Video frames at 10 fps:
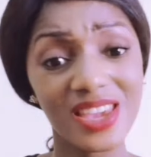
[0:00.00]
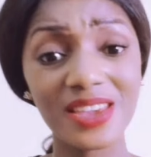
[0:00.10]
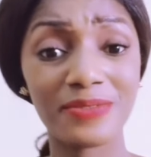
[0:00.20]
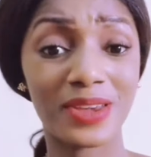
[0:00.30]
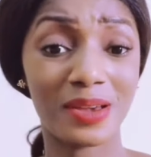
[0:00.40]

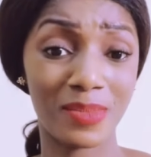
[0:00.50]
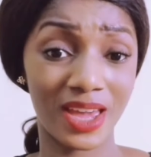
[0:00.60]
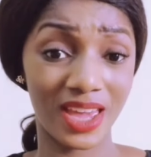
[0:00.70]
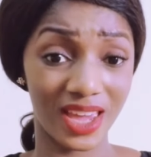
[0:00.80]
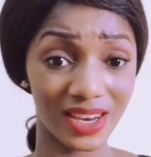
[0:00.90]
If you are
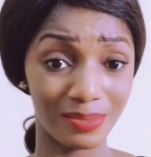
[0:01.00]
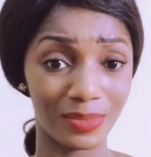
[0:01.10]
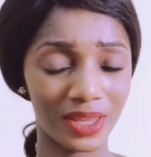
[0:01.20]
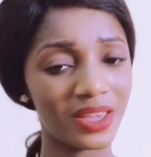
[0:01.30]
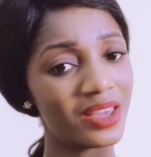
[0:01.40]
my
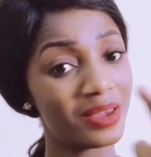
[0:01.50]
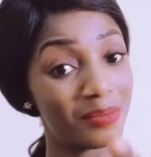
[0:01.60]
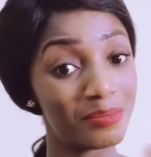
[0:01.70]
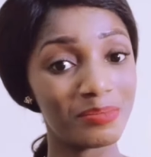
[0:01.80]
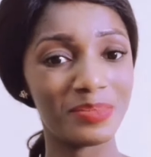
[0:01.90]
enemy,
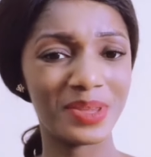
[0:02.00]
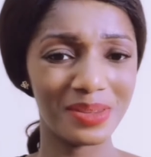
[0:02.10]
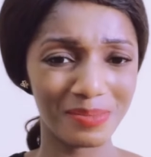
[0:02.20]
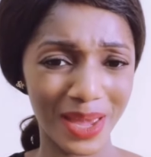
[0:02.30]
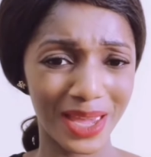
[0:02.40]

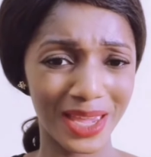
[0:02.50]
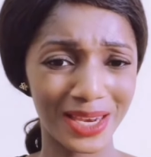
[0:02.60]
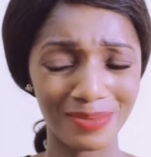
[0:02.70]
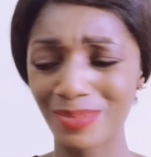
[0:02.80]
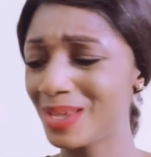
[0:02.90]
be my
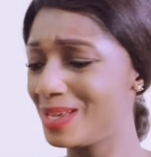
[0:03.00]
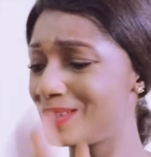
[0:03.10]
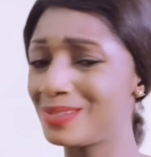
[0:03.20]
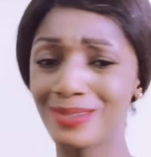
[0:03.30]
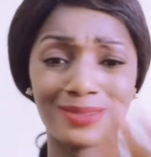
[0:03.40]
enemy.
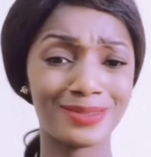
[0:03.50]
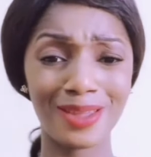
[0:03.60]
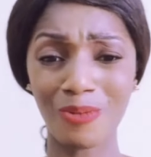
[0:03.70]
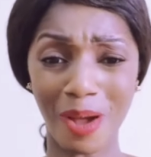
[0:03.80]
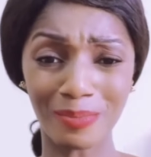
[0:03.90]

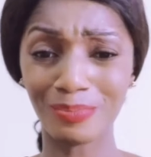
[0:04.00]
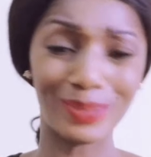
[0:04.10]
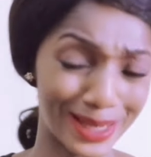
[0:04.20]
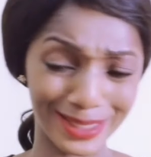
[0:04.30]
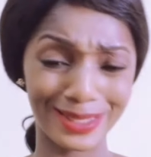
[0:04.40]
Stay one
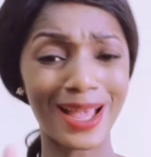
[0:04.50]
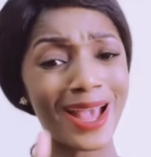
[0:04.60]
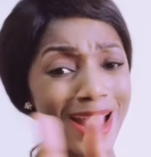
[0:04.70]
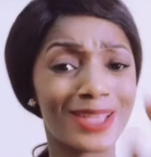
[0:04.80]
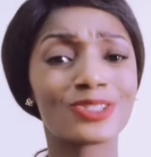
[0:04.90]
place
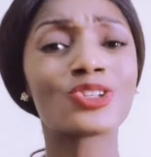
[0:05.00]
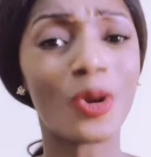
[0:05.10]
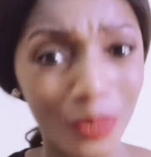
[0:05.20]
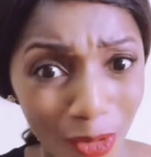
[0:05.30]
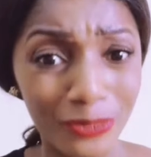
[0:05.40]
and
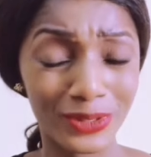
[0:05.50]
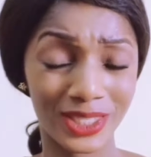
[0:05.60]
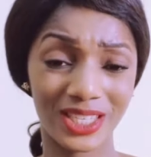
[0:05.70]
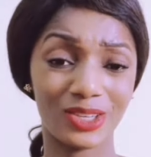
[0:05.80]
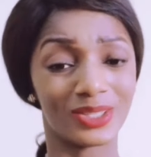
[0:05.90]
stop
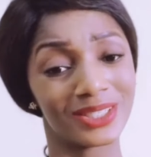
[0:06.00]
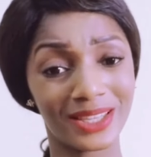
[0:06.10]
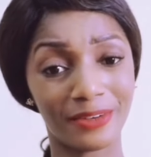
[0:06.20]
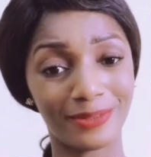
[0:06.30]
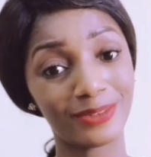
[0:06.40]
confessing
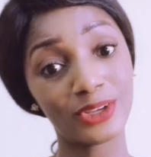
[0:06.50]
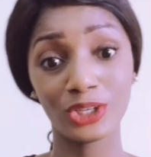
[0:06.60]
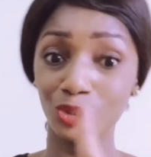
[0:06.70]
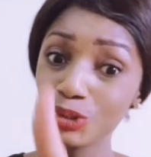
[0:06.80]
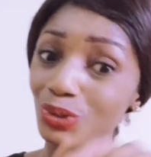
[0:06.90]
yourself.
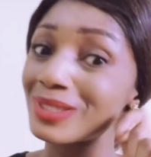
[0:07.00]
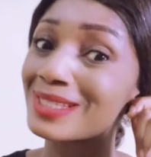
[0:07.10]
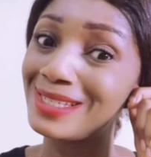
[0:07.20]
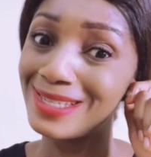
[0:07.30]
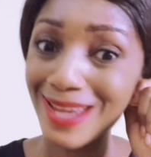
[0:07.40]
So
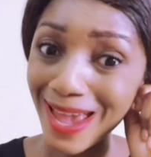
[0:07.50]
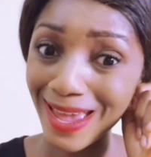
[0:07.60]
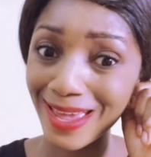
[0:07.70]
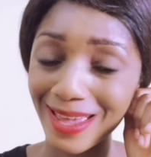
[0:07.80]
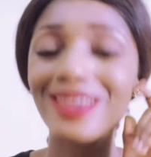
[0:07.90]
to
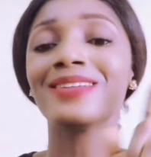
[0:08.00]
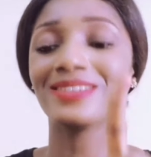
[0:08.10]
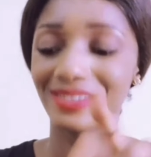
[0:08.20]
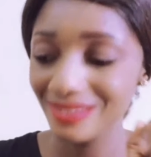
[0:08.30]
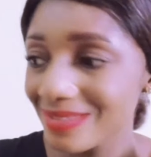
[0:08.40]
hear.
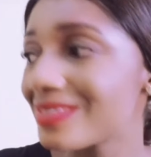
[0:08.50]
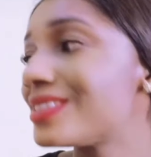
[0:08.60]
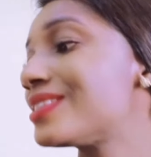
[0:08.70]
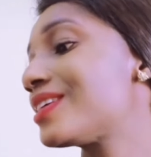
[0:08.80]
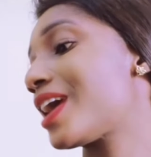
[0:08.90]

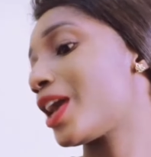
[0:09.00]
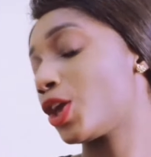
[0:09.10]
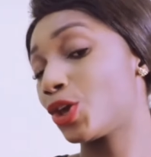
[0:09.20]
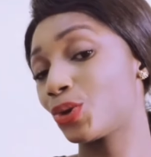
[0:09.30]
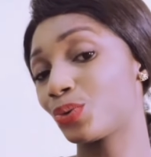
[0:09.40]

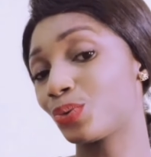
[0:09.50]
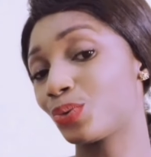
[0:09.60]
Thank you.